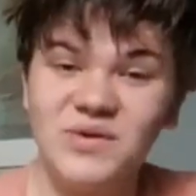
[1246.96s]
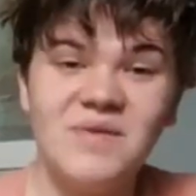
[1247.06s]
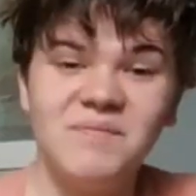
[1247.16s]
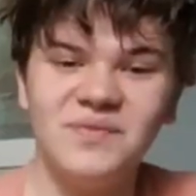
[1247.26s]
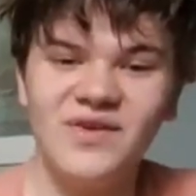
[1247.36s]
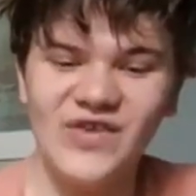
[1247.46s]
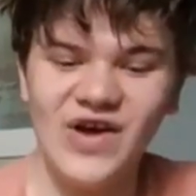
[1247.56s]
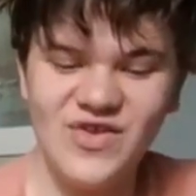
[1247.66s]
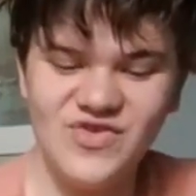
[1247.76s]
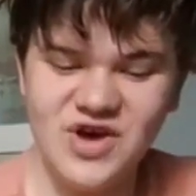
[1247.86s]
Well, I
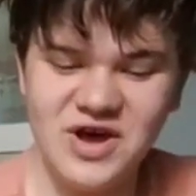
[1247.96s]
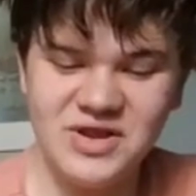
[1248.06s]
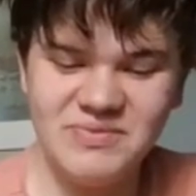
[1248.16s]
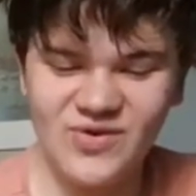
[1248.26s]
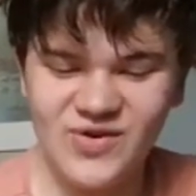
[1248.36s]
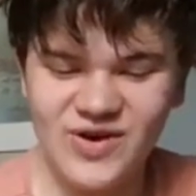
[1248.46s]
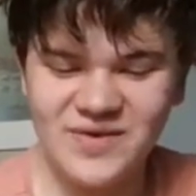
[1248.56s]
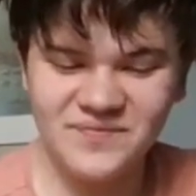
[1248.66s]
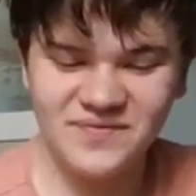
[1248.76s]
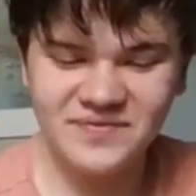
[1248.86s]
found Johnny
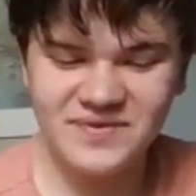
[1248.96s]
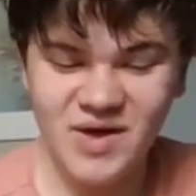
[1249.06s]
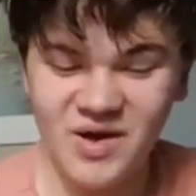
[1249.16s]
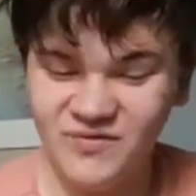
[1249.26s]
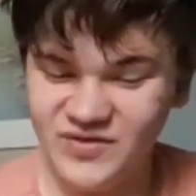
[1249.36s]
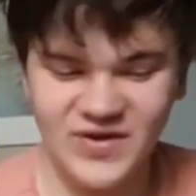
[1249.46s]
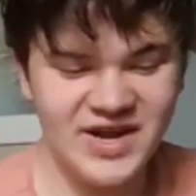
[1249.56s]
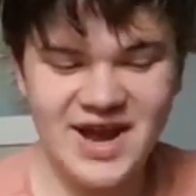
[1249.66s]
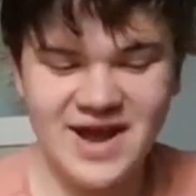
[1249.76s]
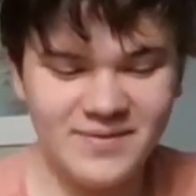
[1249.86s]
Boy. I'm
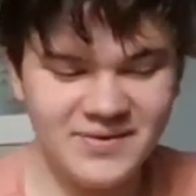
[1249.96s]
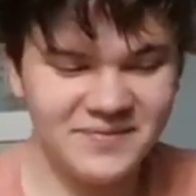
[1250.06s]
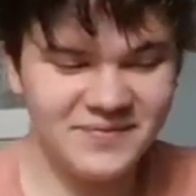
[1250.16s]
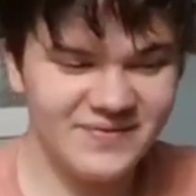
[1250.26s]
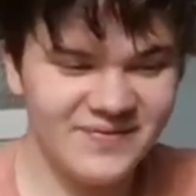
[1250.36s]
very happy.